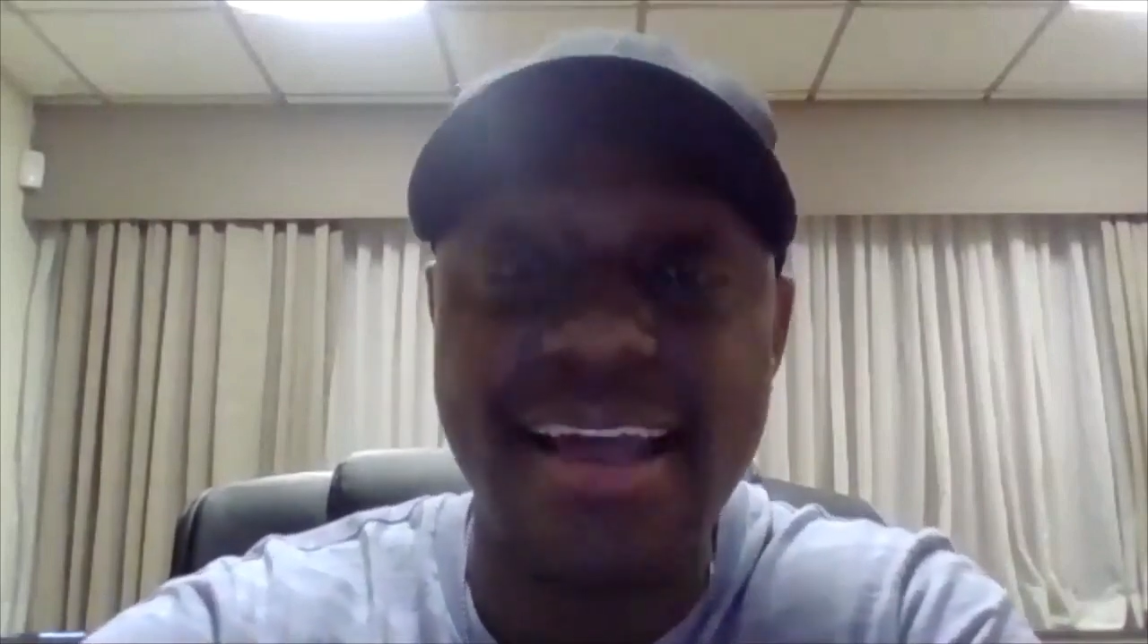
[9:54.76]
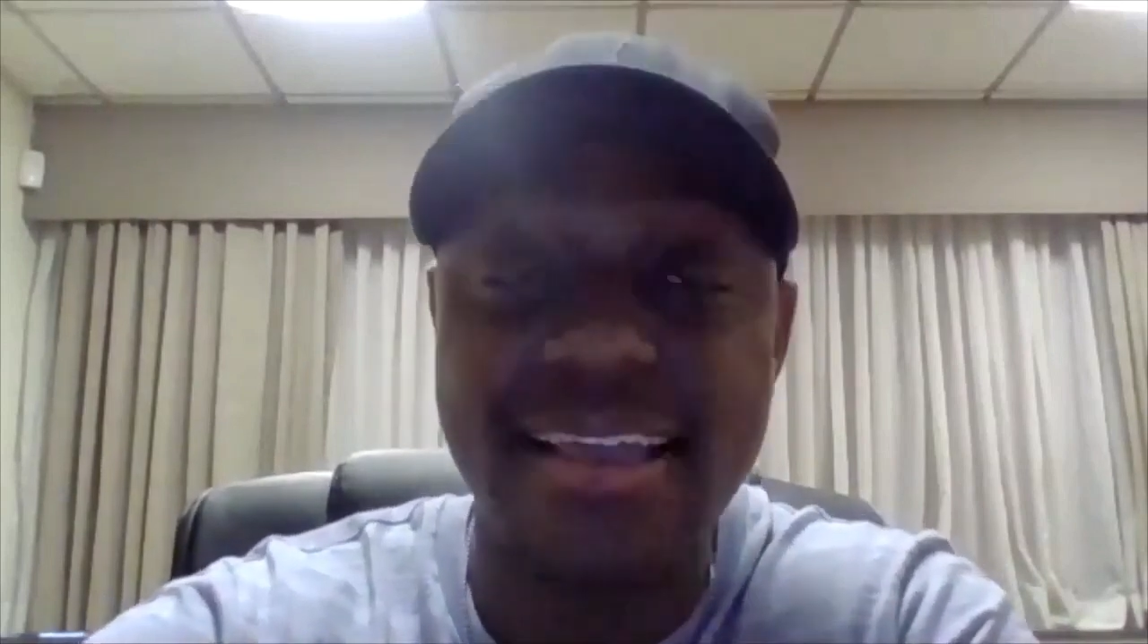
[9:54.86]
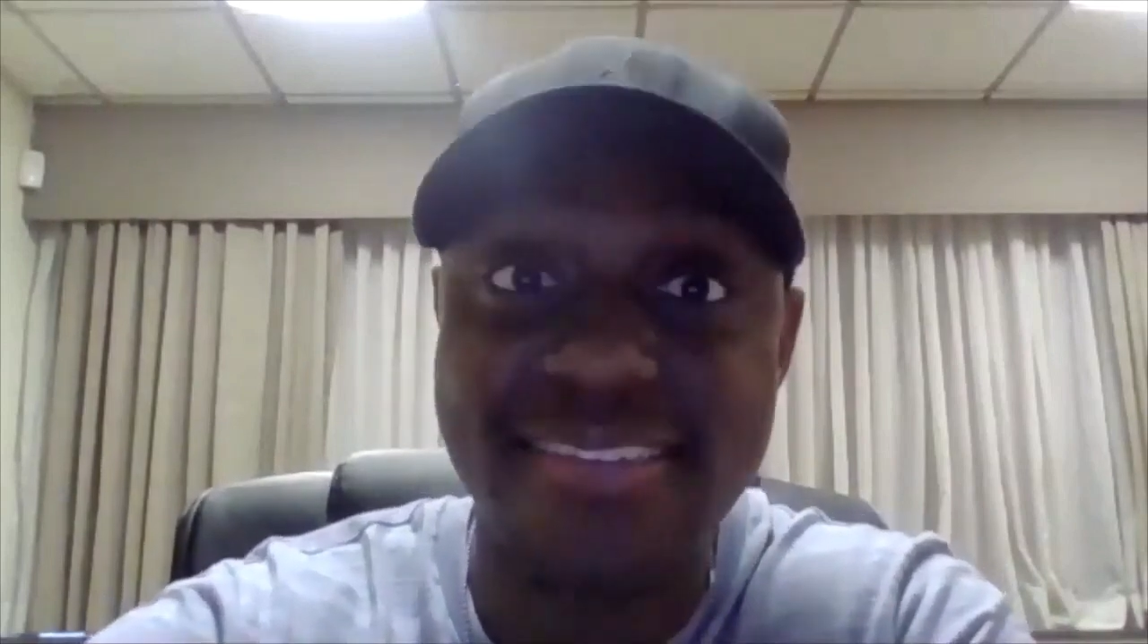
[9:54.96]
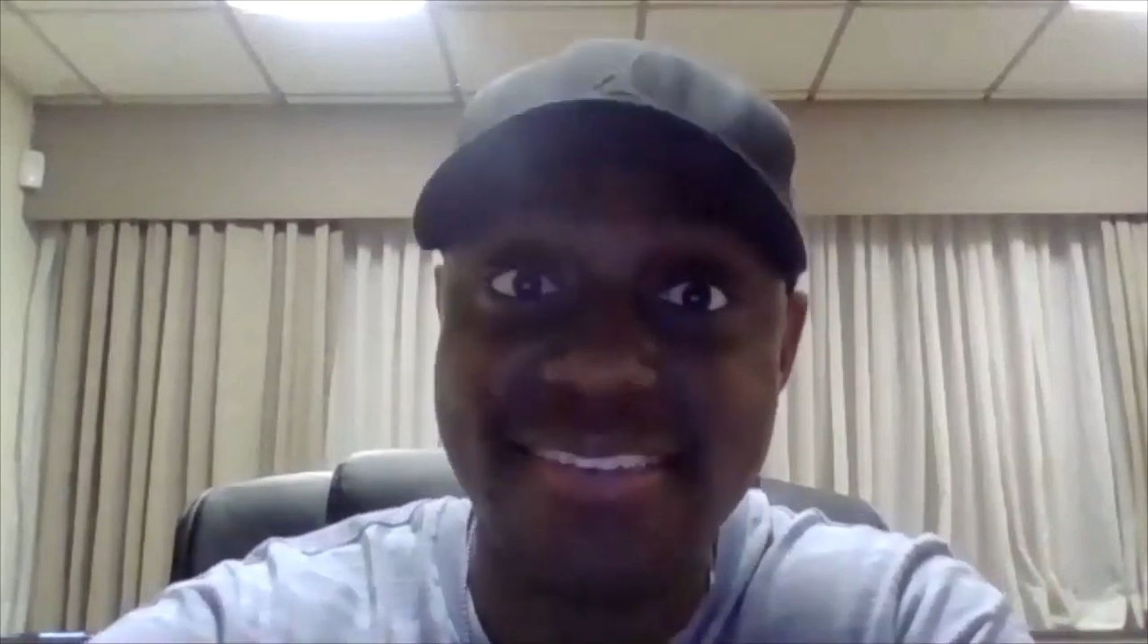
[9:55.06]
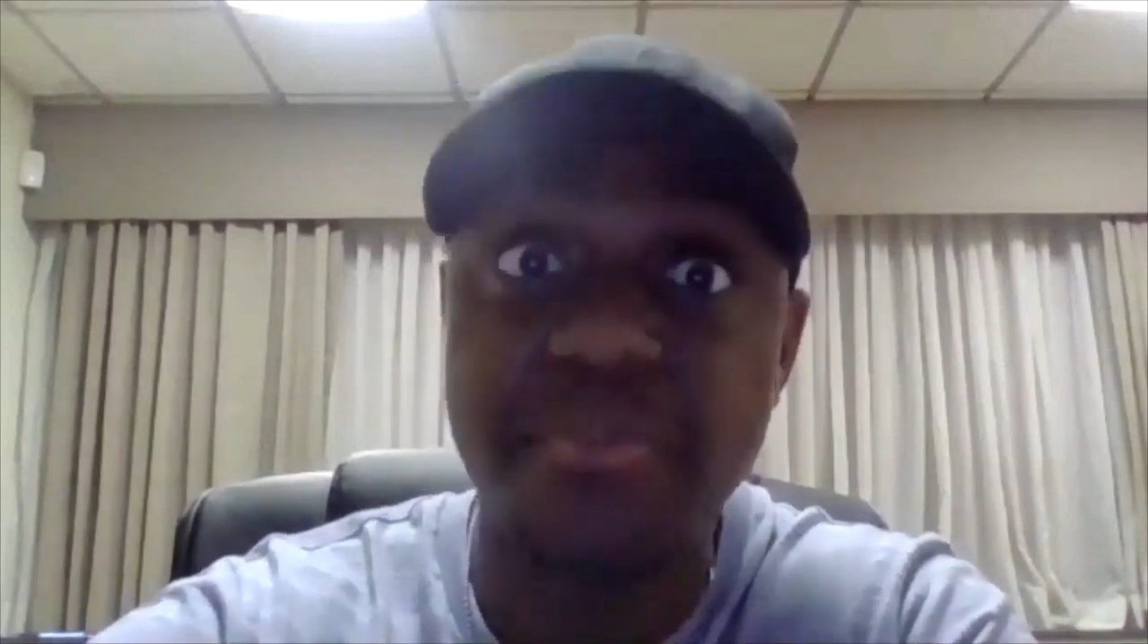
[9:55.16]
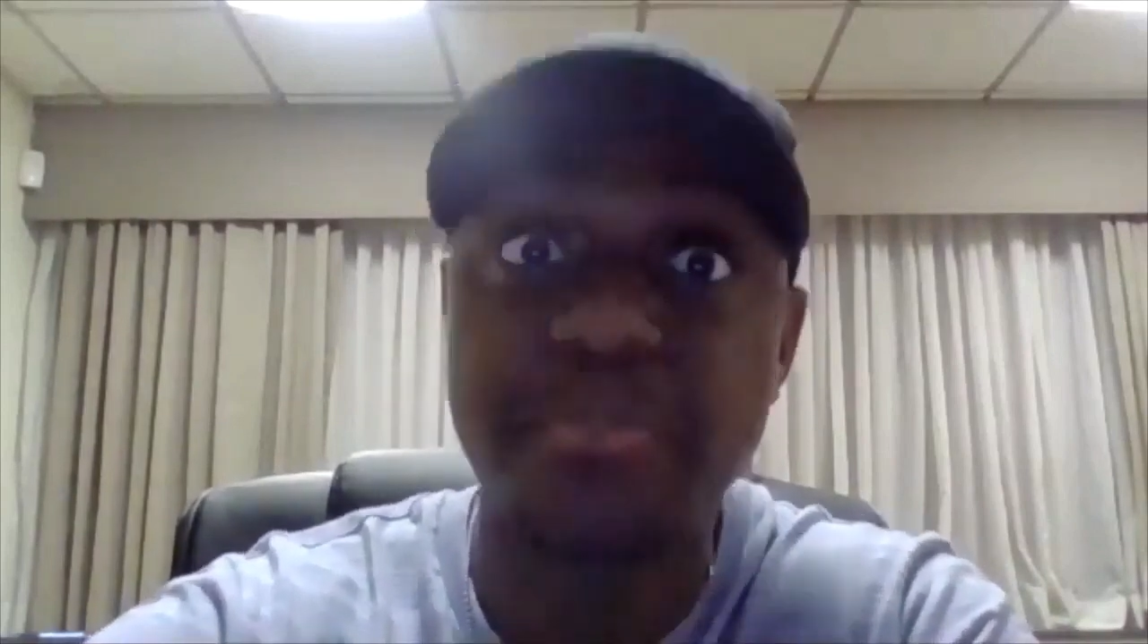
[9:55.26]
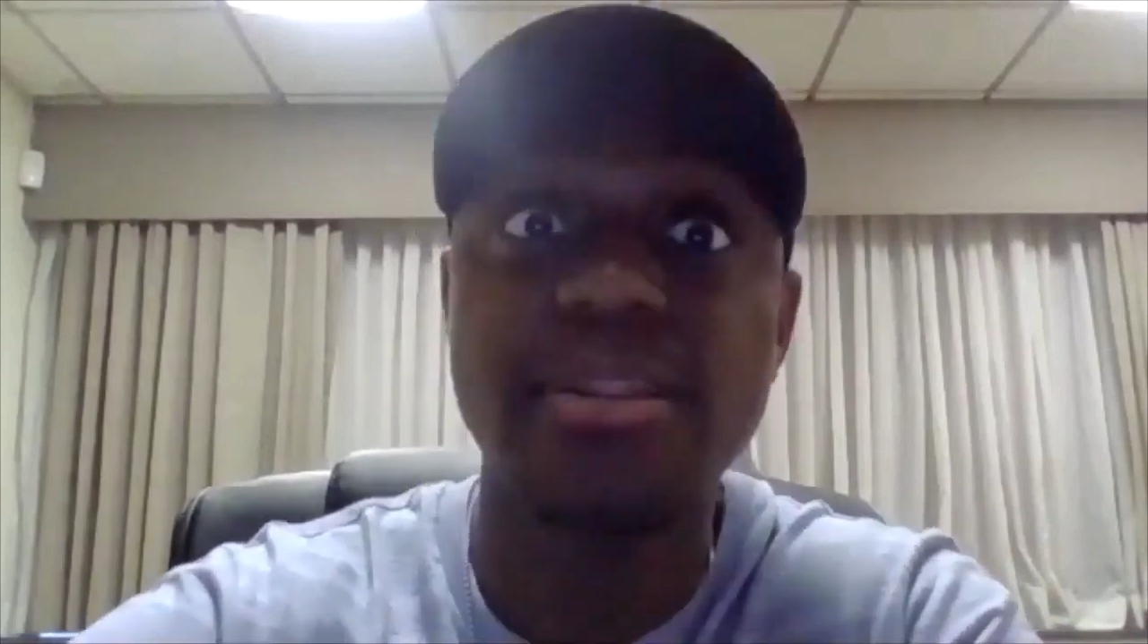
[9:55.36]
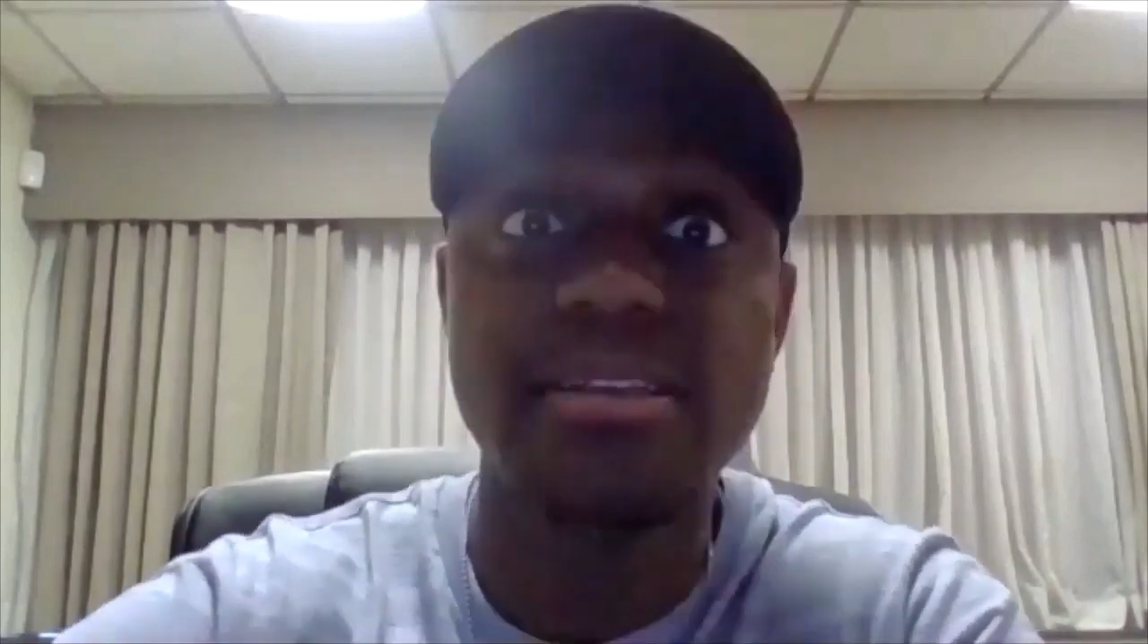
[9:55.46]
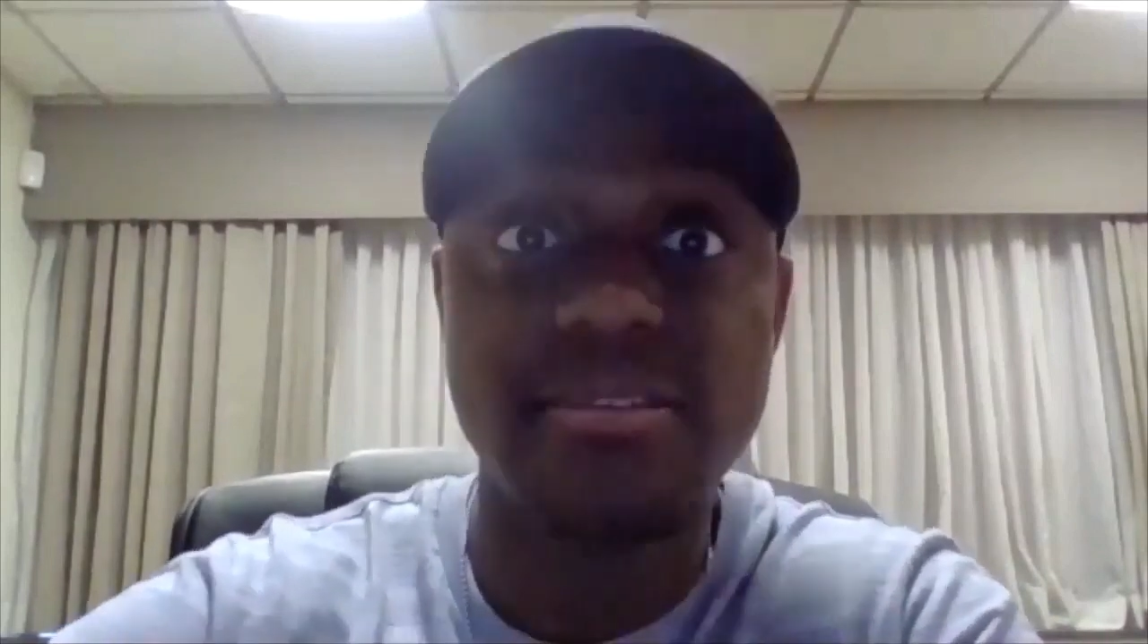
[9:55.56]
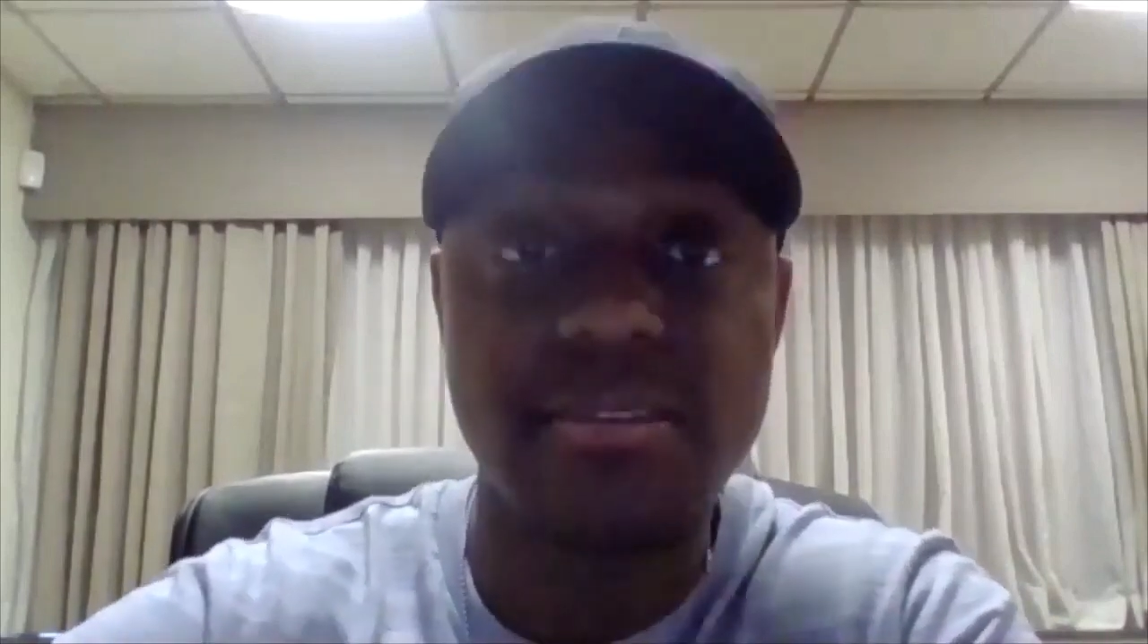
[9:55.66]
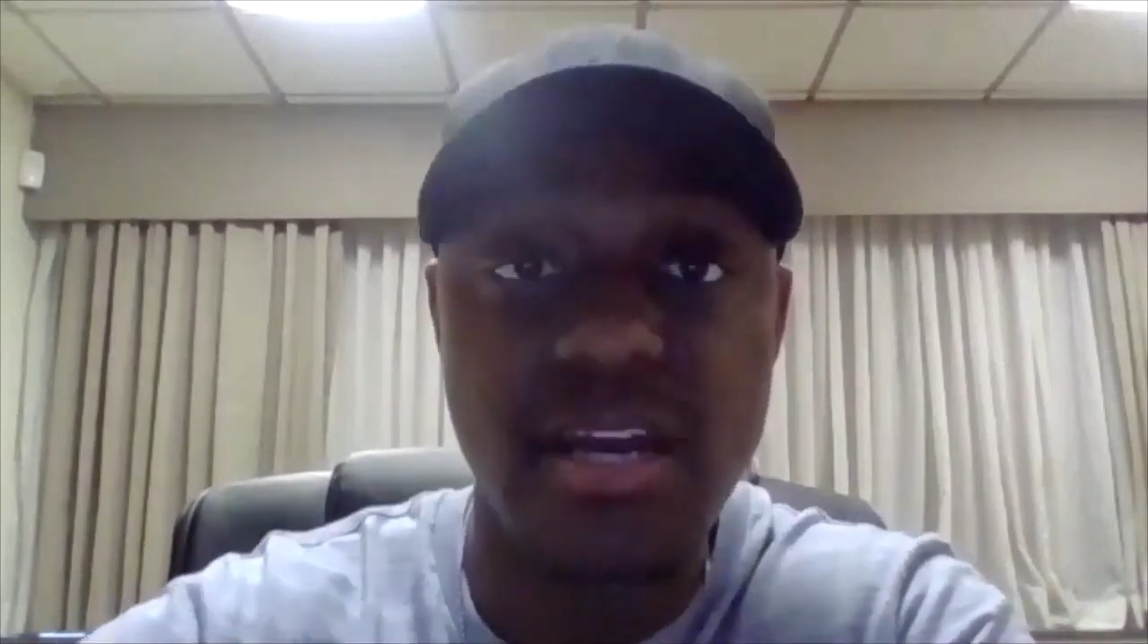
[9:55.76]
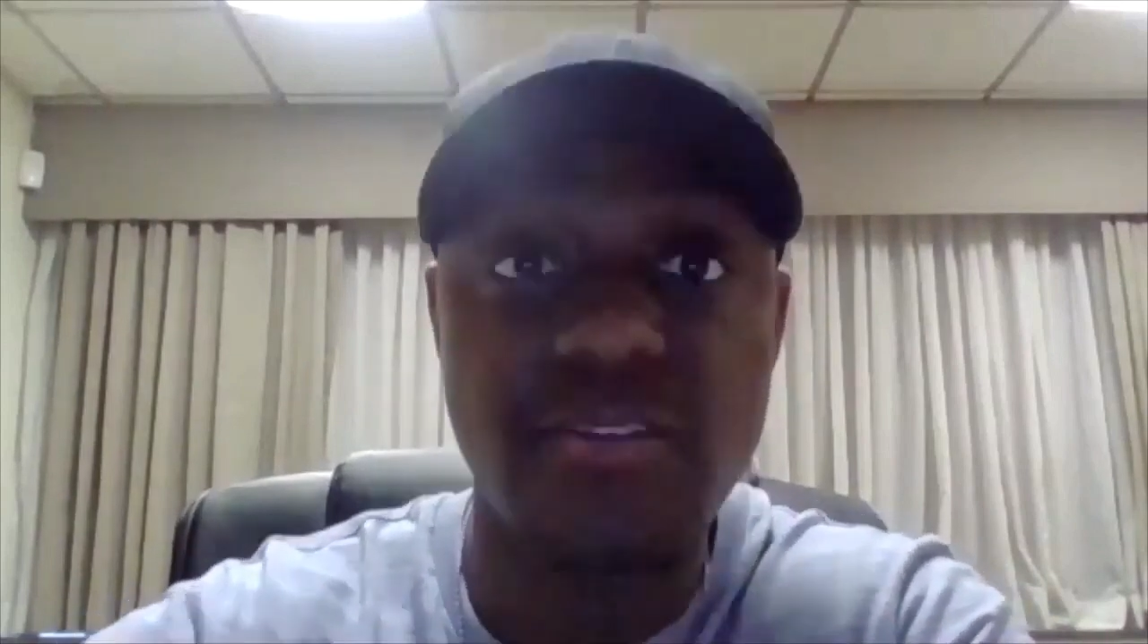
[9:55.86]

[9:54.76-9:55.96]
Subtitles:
semblance